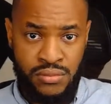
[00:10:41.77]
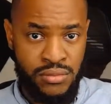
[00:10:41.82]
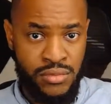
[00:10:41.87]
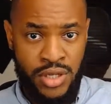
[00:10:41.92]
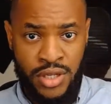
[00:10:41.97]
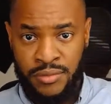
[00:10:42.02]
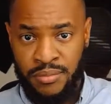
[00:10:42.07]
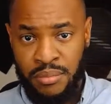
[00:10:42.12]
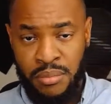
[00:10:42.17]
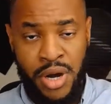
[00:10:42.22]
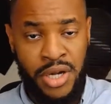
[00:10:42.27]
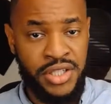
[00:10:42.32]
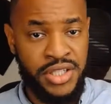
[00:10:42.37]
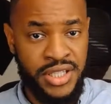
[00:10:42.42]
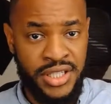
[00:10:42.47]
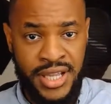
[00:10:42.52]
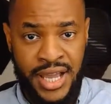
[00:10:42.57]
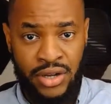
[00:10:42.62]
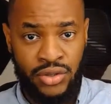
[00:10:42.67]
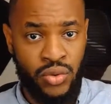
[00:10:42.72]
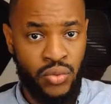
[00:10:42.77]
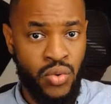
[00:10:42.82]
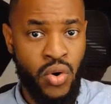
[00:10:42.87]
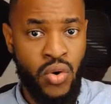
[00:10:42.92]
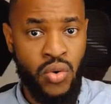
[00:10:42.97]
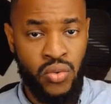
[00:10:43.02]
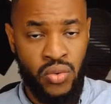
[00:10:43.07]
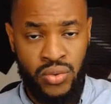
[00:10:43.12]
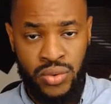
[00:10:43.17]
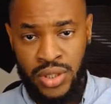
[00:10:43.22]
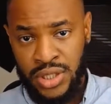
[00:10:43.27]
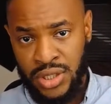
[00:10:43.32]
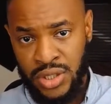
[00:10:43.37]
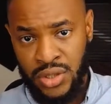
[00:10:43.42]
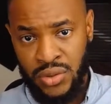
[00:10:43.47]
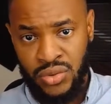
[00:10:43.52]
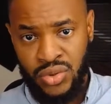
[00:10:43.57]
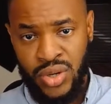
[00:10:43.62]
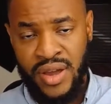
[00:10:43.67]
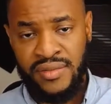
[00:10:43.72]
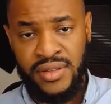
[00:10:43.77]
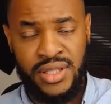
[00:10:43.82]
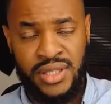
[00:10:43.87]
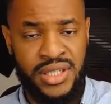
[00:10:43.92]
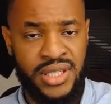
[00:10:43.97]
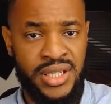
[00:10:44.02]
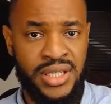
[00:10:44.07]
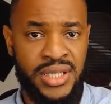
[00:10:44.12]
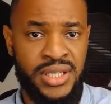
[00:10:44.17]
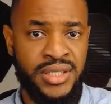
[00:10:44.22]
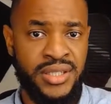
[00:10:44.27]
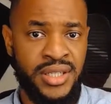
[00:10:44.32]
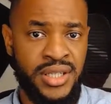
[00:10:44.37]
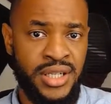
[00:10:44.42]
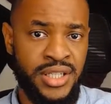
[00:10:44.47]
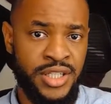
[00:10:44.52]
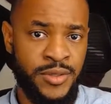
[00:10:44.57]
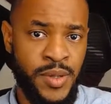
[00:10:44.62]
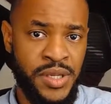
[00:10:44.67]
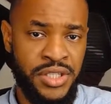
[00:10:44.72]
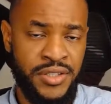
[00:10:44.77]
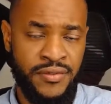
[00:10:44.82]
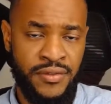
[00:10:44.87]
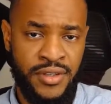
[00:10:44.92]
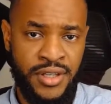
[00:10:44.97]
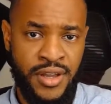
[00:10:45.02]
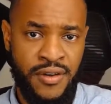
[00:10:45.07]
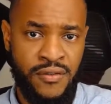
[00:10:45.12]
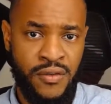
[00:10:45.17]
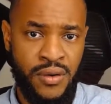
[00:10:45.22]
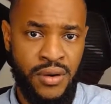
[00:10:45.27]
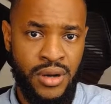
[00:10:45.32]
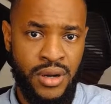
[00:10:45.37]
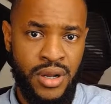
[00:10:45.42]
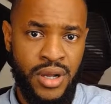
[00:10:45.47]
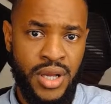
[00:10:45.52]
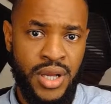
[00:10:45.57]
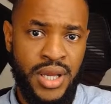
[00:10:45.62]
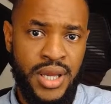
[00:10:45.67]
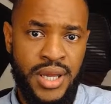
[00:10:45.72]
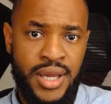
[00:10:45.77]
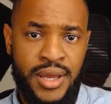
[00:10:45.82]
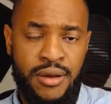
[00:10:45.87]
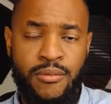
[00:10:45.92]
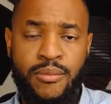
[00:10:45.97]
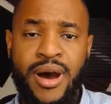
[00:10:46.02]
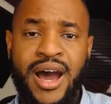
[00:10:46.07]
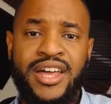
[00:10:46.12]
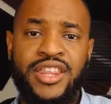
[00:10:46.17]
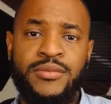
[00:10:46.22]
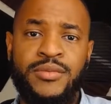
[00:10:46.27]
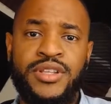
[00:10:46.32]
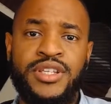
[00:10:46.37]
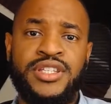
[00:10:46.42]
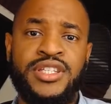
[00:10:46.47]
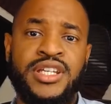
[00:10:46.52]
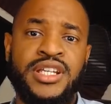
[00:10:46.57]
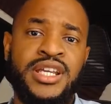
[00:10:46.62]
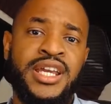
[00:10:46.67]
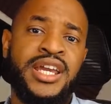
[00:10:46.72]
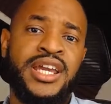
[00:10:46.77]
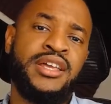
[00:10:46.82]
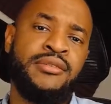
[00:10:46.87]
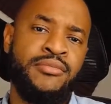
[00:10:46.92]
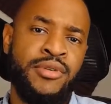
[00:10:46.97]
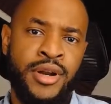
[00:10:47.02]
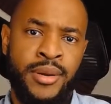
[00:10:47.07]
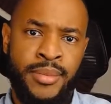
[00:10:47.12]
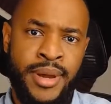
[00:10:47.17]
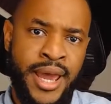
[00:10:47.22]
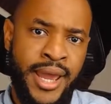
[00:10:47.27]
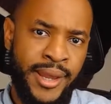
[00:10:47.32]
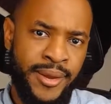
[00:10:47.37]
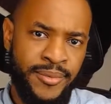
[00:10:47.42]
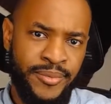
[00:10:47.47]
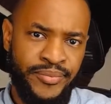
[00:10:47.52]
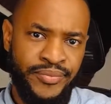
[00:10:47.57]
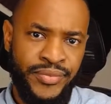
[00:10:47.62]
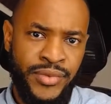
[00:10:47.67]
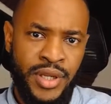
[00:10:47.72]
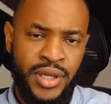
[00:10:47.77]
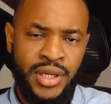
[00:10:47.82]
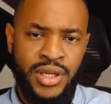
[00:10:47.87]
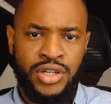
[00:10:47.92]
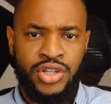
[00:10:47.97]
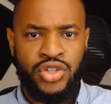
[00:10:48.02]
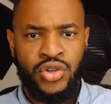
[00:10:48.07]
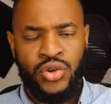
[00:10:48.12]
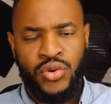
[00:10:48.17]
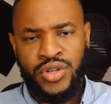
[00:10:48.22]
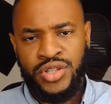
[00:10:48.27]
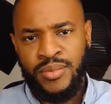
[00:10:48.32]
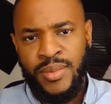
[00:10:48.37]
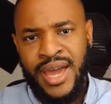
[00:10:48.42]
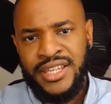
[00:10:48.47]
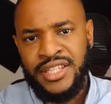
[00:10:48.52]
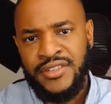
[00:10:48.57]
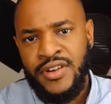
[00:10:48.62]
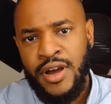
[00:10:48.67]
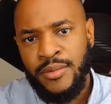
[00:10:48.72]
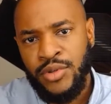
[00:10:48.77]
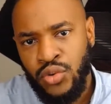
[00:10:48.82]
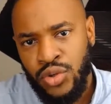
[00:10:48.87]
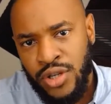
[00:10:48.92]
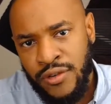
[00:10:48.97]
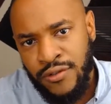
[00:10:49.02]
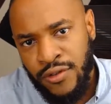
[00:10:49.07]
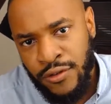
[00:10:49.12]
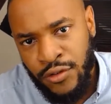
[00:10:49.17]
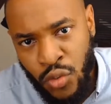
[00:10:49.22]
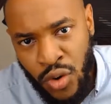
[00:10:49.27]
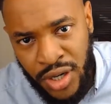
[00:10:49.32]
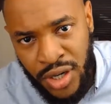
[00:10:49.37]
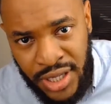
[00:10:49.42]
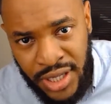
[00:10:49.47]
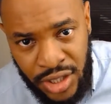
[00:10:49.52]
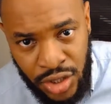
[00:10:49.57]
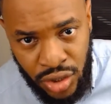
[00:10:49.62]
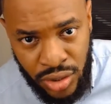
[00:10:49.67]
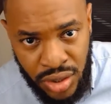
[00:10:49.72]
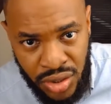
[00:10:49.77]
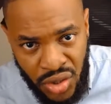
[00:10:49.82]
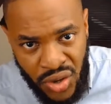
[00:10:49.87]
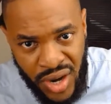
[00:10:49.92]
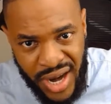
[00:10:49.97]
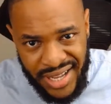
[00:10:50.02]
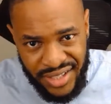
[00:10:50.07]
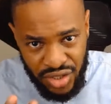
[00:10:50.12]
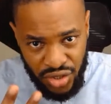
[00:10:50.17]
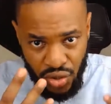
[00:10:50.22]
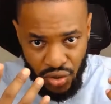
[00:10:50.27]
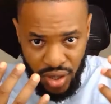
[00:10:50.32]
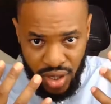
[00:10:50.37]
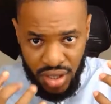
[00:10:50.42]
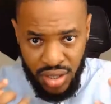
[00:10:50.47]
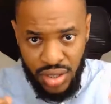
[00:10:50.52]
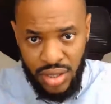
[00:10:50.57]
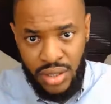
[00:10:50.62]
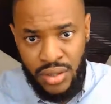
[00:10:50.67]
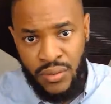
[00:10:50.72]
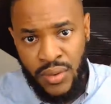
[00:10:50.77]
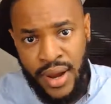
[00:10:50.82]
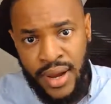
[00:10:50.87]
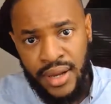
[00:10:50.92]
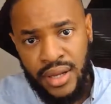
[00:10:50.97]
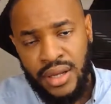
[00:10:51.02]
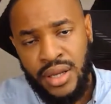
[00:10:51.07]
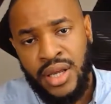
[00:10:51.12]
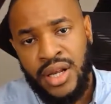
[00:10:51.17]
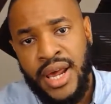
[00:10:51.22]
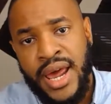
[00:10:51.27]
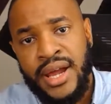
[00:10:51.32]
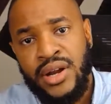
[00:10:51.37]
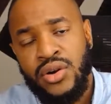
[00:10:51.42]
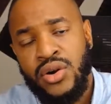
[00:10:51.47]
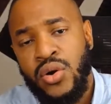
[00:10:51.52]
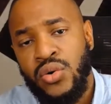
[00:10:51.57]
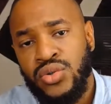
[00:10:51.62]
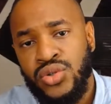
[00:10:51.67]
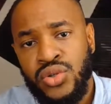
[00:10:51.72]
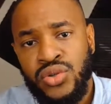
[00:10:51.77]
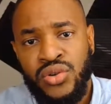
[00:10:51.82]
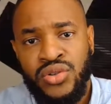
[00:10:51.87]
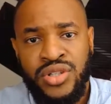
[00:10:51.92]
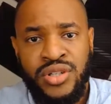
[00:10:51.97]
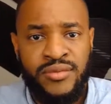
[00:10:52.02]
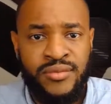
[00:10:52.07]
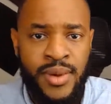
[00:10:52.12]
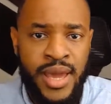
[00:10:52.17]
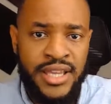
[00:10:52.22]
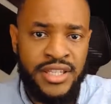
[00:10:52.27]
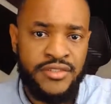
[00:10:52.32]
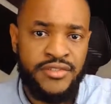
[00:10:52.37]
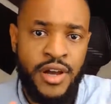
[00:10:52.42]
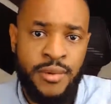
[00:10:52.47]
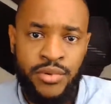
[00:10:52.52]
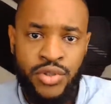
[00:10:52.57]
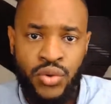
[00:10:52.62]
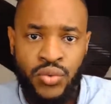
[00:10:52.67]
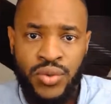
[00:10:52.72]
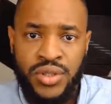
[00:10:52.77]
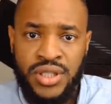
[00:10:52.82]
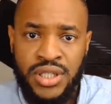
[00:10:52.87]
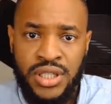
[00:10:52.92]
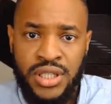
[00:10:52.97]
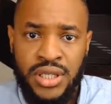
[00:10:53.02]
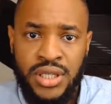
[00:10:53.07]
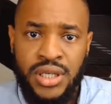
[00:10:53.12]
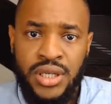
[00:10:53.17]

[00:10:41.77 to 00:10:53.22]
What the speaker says: months down the road, because traveling to the city is an expensive endeavor, buy them in the city and then bring them back. So there is a massive opportunity, even if you want to get your hands dirty, right? In agriculture, there's a massive opportunity